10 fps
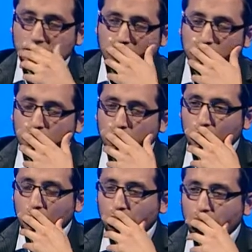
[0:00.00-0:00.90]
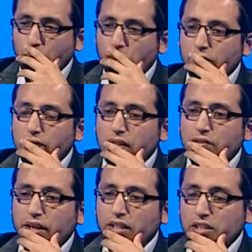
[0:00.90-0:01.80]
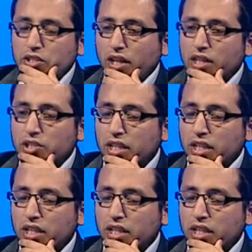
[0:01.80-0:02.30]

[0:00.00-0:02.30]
our youth, one of the greatest challenges,